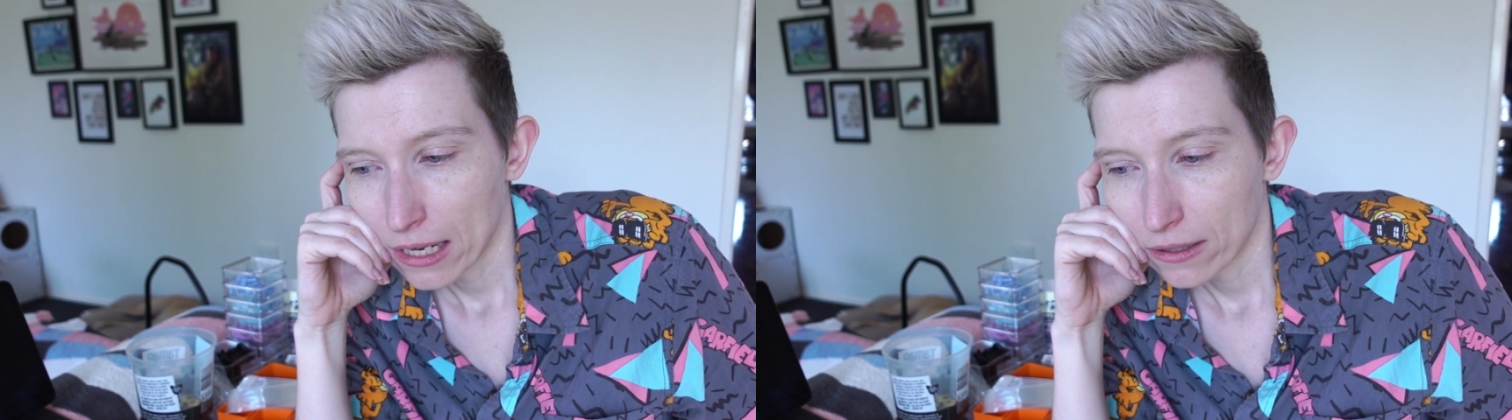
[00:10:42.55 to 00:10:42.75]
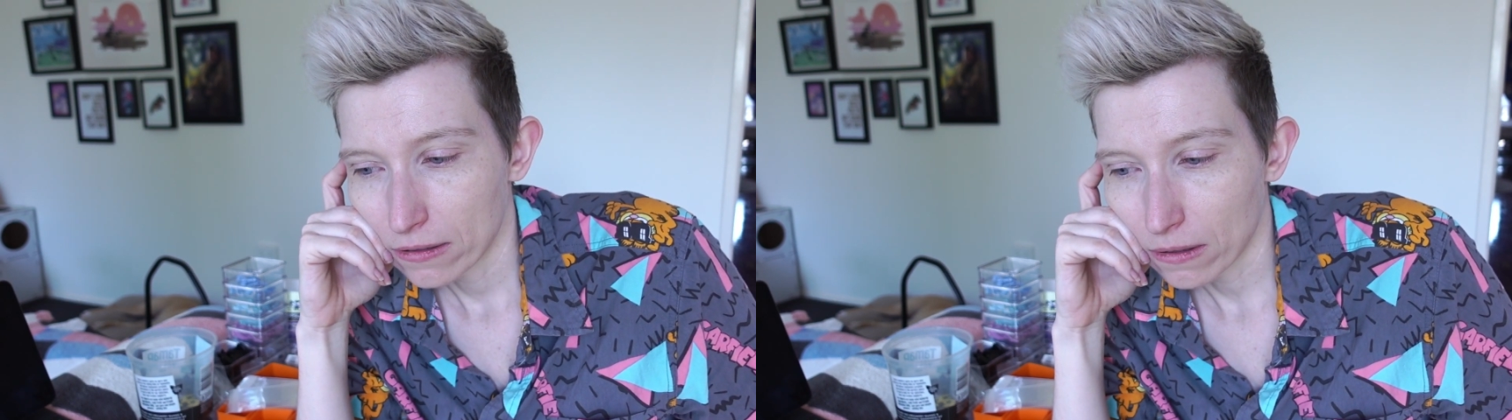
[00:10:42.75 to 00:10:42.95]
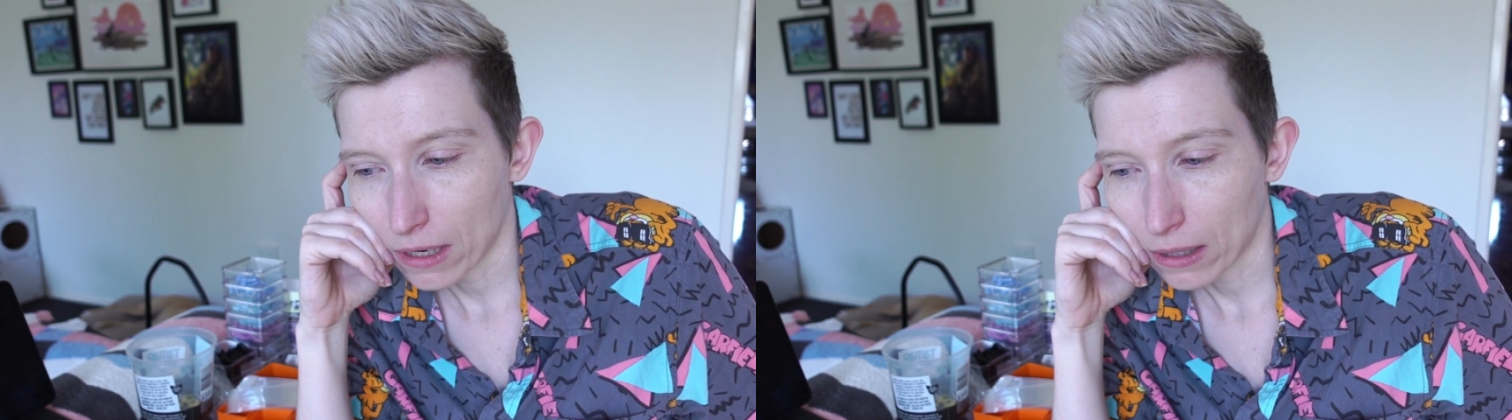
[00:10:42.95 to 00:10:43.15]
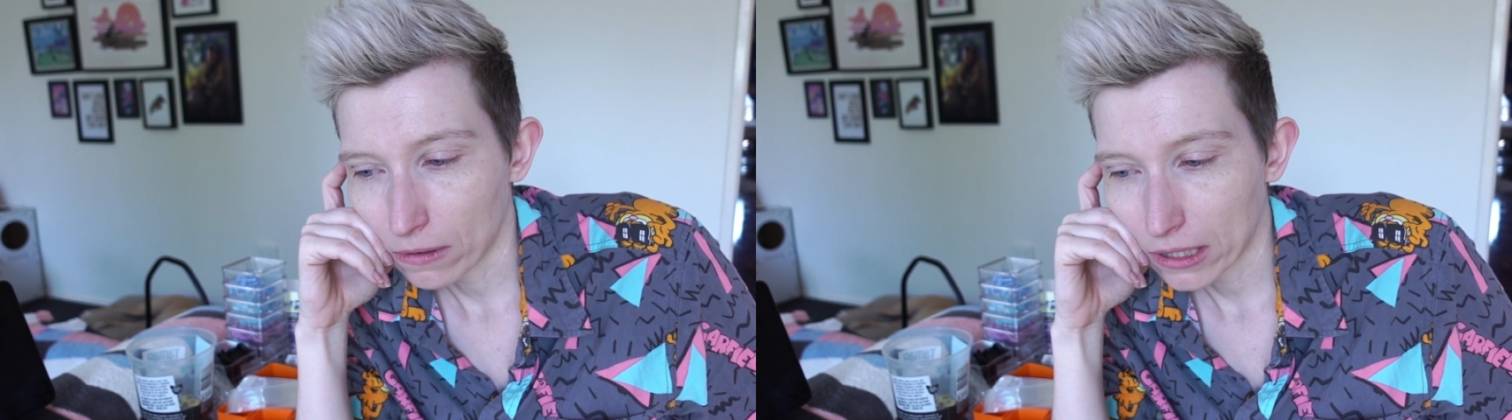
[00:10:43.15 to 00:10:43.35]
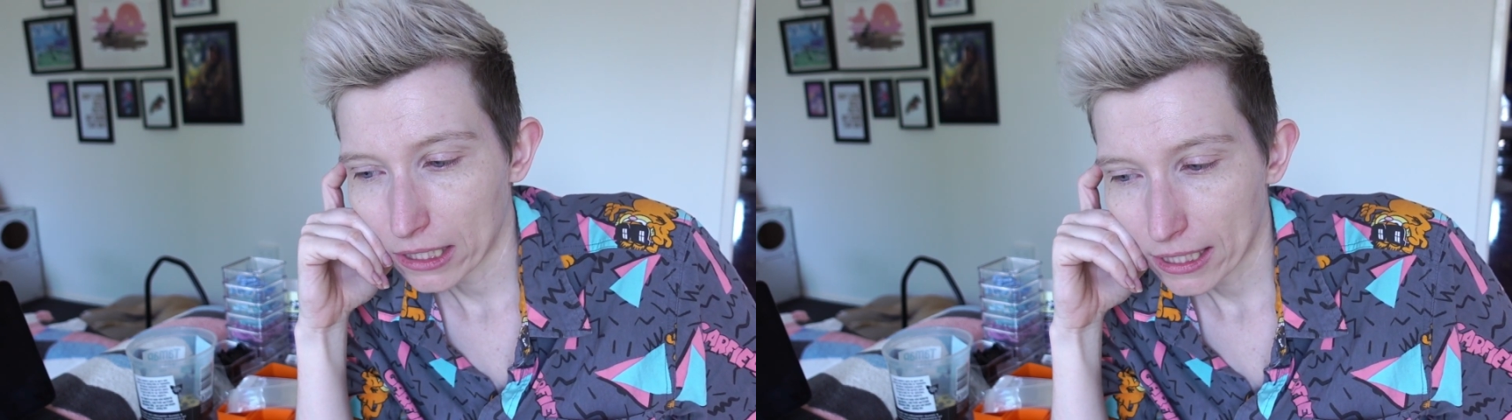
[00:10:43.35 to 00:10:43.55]
So I
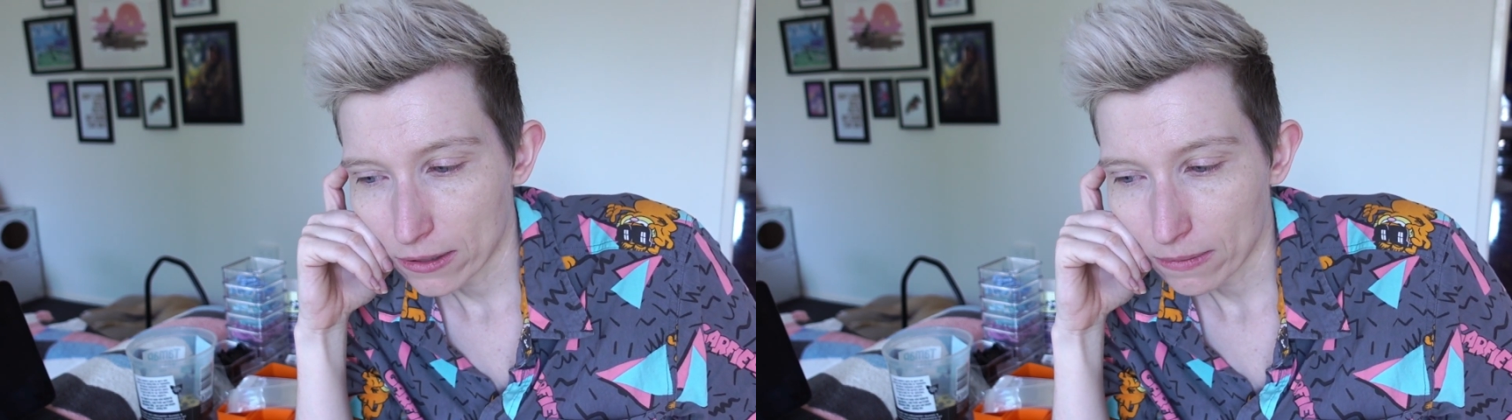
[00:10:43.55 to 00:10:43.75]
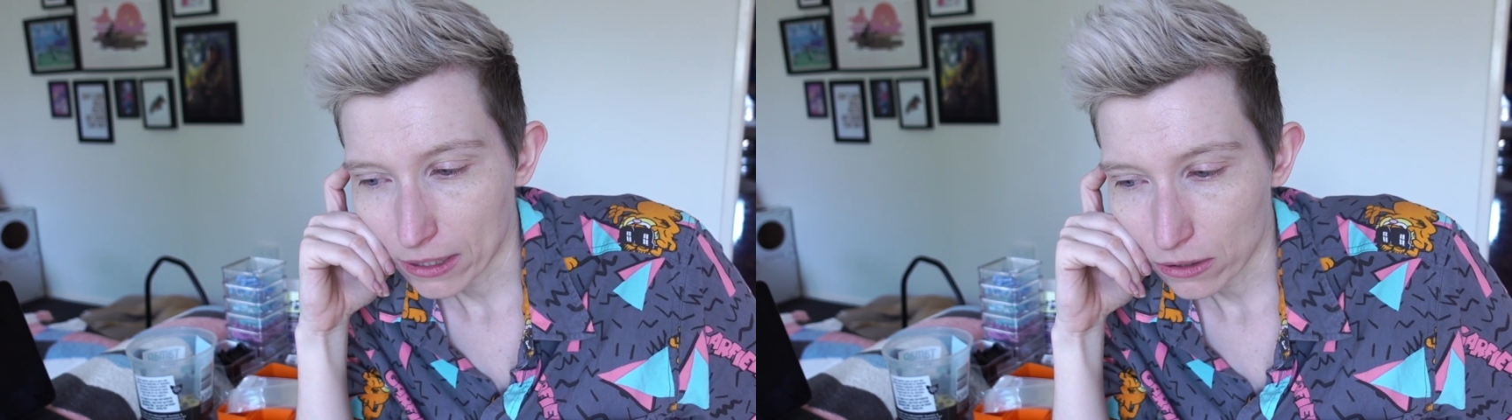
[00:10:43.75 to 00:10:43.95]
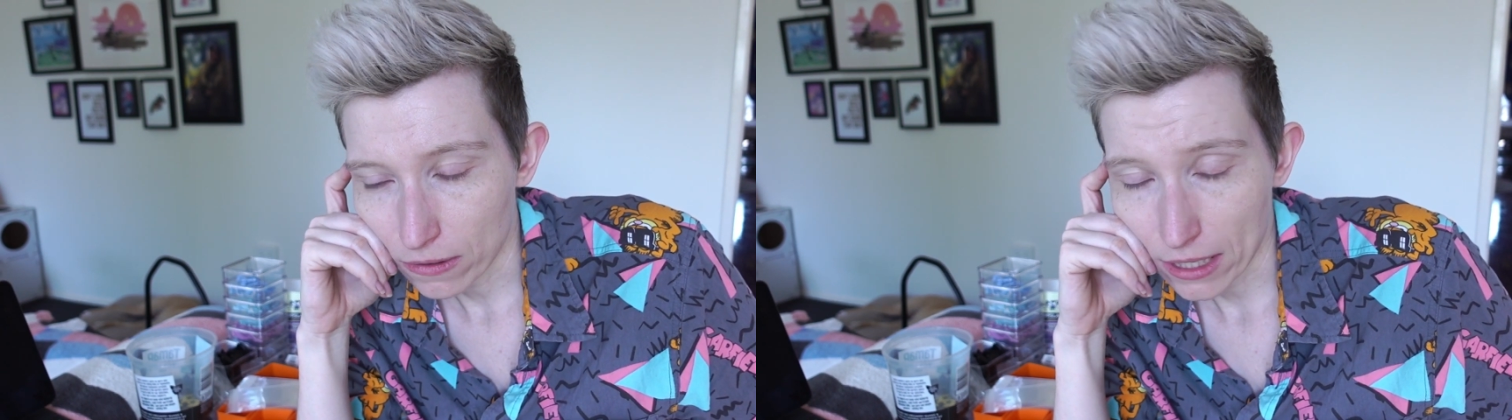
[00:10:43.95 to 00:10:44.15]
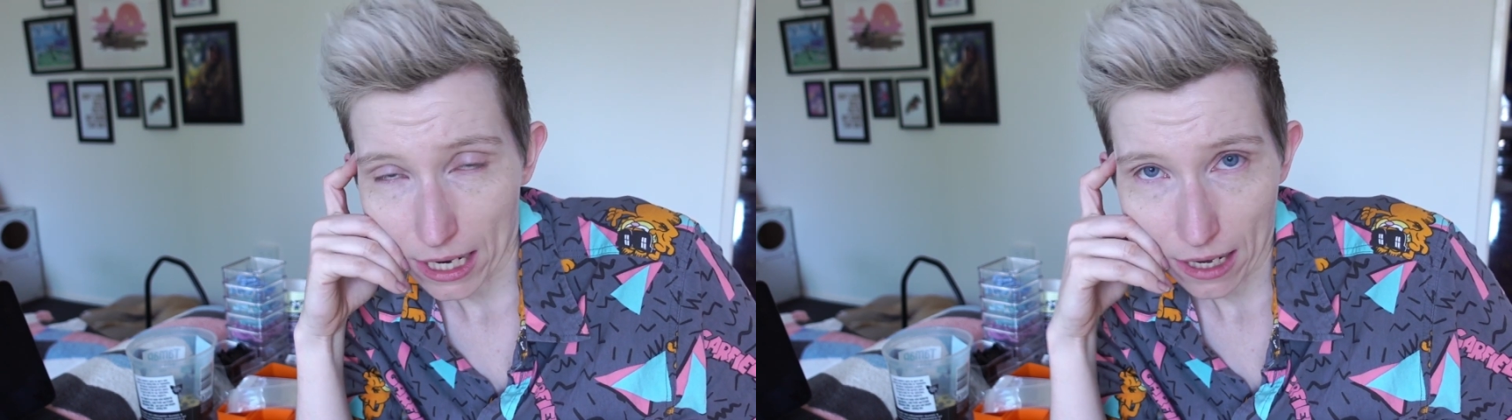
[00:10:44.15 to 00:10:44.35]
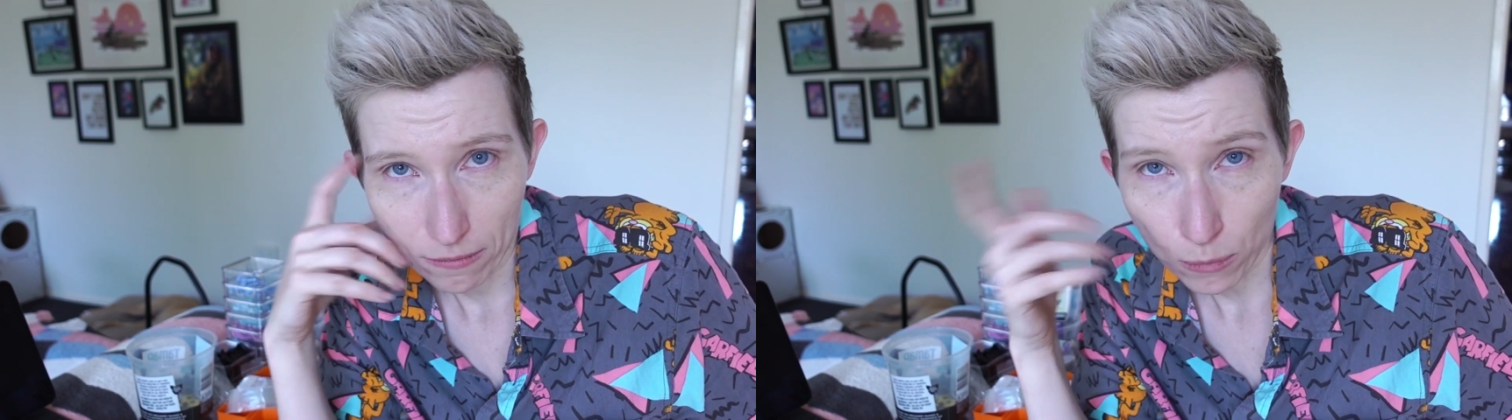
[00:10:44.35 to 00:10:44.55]
really need to make sure that I have